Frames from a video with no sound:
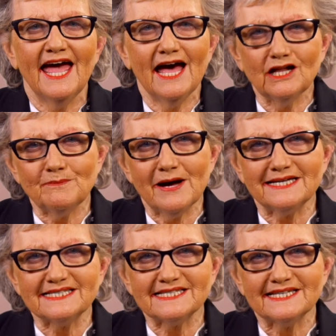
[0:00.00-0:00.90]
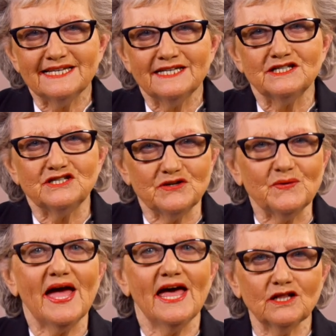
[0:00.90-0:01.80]
Help us to
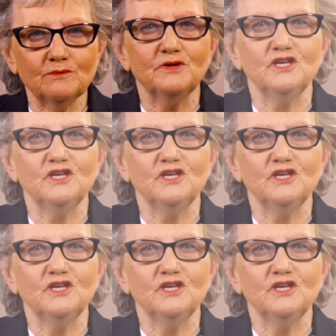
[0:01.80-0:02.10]
help